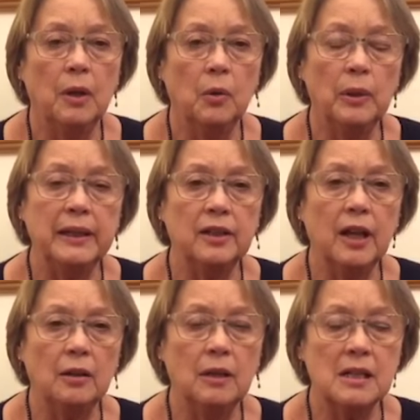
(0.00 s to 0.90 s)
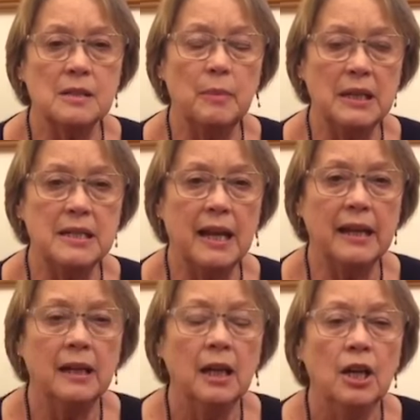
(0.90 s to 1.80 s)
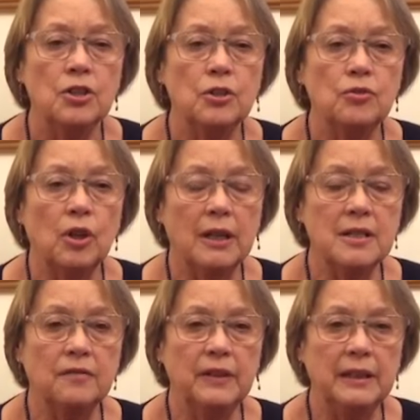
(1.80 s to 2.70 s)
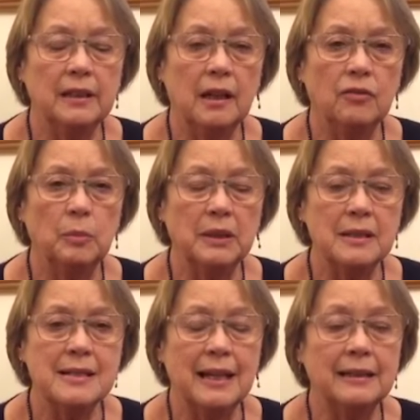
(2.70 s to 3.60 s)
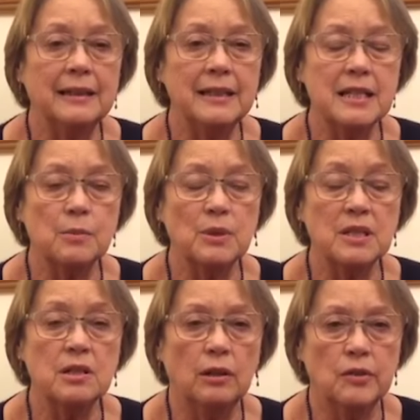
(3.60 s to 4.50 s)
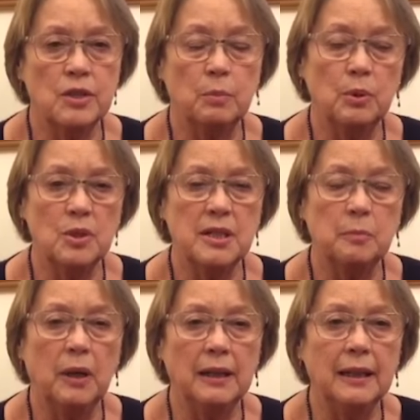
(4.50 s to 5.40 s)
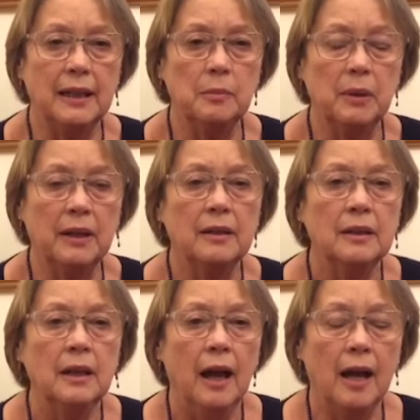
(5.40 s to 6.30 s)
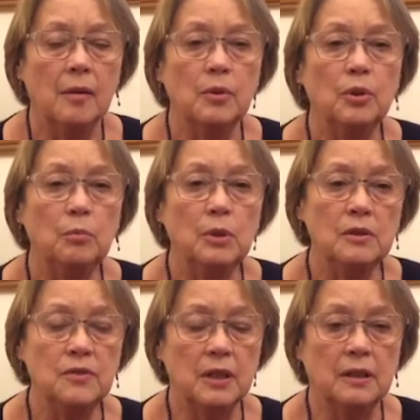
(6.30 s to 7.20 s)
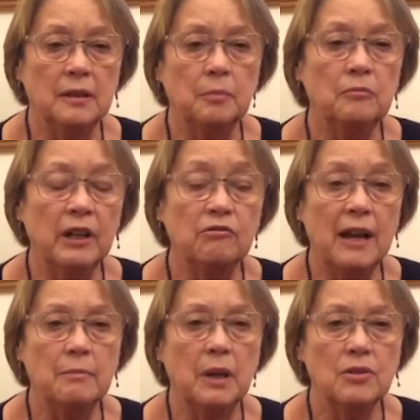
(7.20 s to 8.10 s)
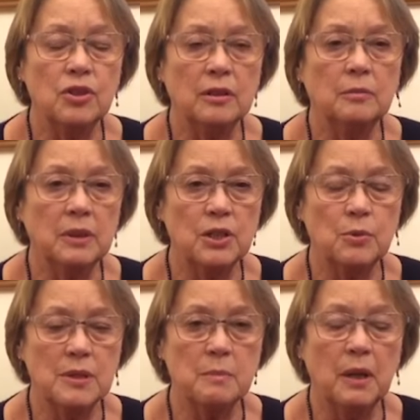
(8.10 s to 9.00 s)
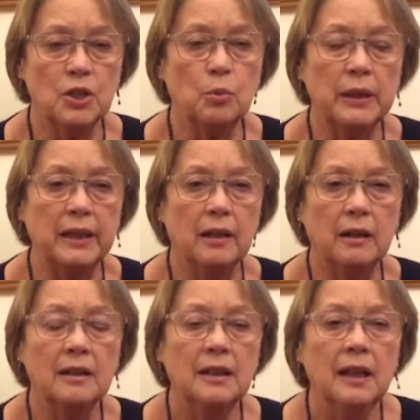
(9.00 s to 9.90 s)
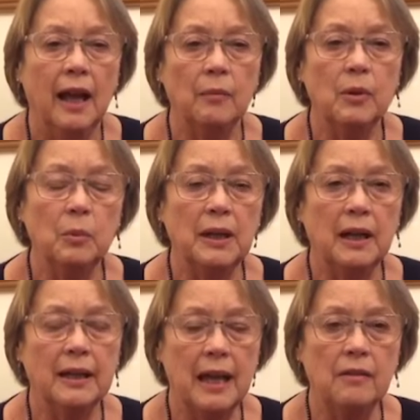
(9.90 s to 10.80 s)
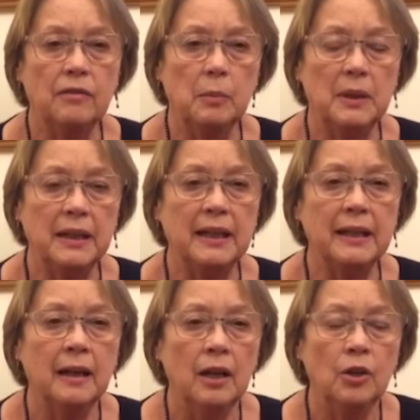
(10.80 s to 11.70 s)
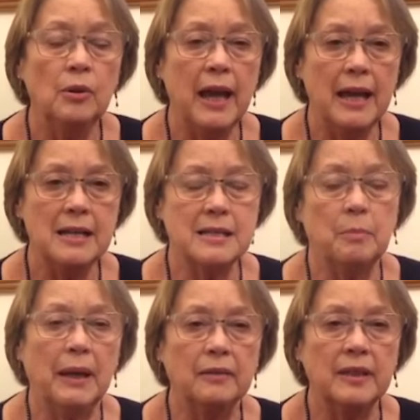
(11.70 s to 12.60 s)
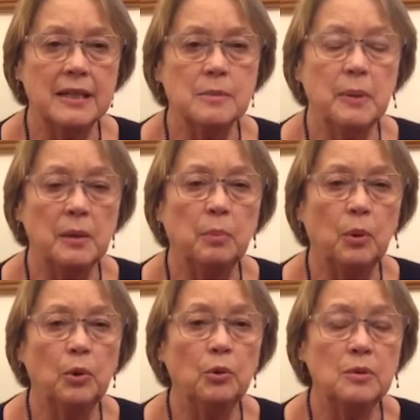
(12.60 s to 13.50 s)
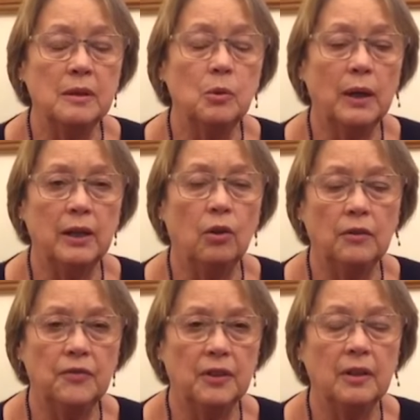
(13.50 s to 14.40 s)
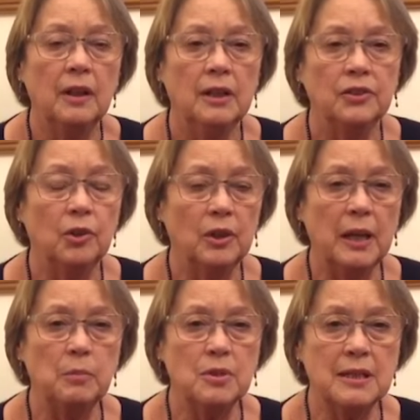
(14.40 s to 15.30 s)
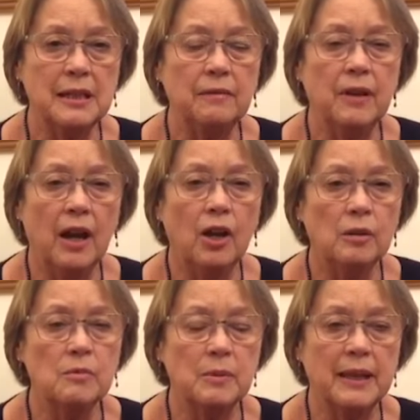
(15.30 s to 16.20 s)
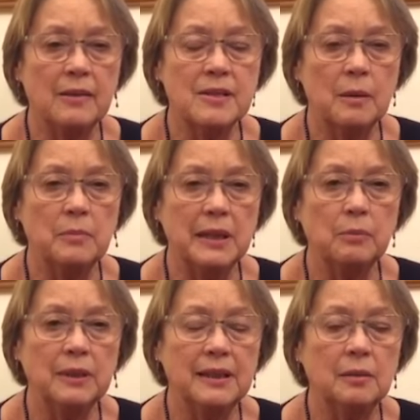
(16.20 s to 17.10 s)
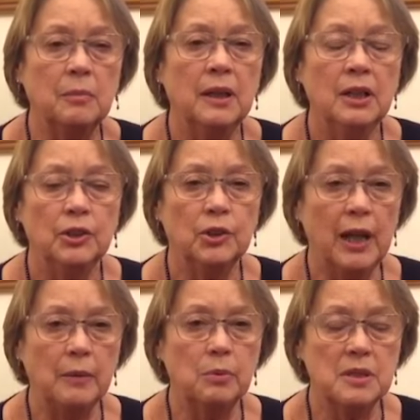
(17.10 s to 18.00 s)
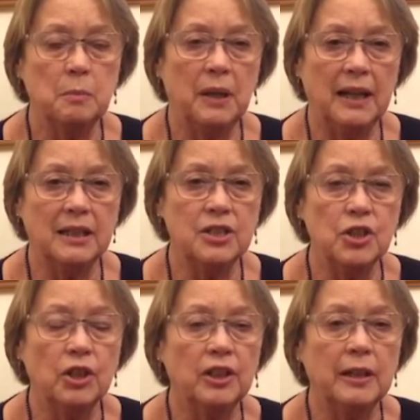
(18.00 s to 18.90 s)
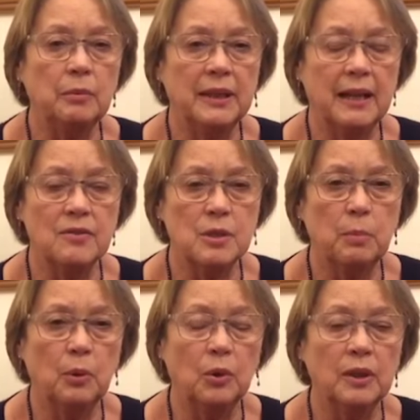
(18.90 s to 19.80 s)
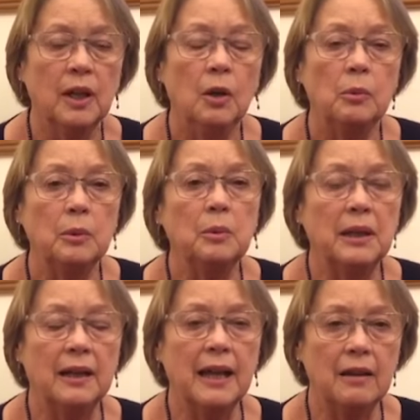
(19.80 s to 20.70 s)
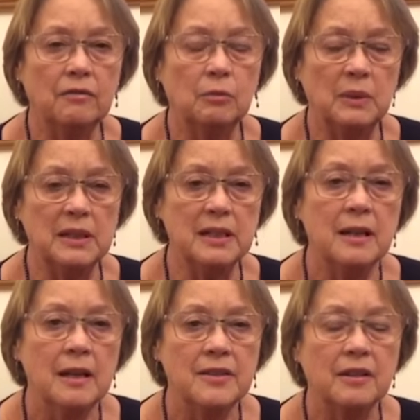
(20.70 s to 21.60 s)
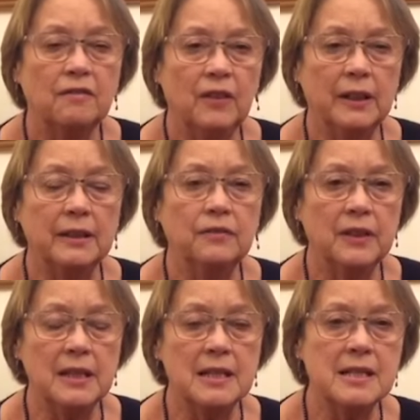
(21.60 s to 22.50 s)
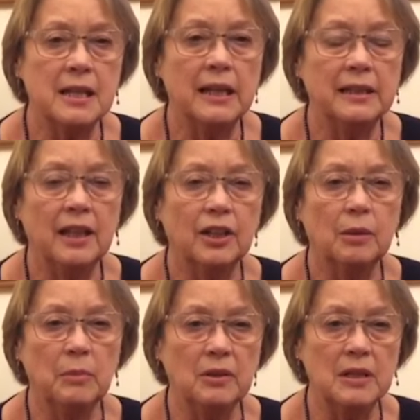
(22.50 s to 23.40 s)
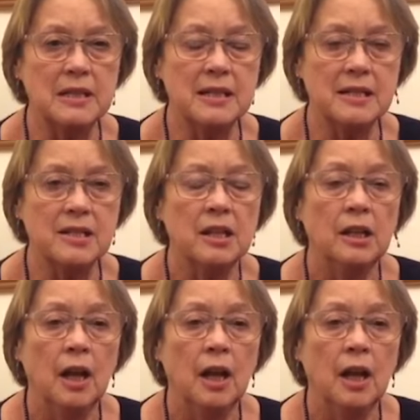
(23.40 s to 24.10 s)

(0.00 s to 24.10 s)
a week ago last Monday to try and defeat the government. Sadly, this was not supported by Labour, who moved a regret motion, which was much weaker. And we would like everybody who cares about these people, who quite often not able to leave their homes without somebody with them, not able to plan a journey without support, we would like everybody to fight for this in their communities,